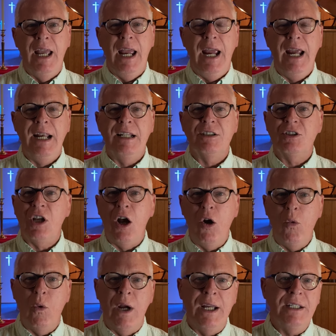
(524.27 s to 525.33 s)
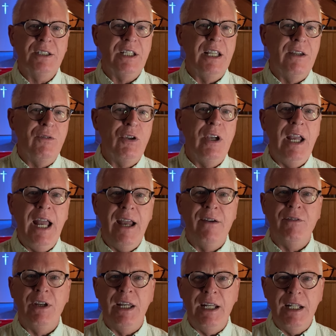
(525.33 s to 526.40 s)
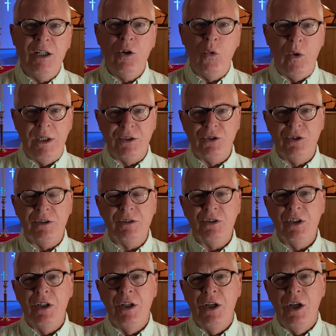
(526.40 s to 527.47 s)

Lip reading: And as always, if you have any questions,